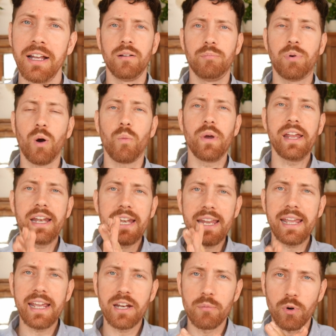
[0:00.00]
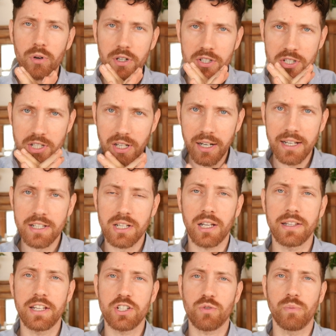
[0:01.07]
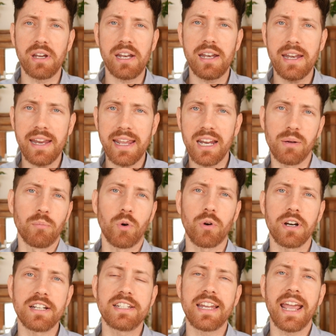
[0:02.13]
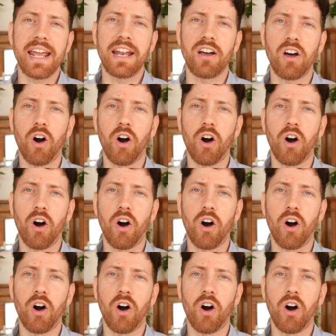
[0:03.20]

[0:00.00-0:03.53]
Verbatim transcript: but we need more studies on this, we need more data.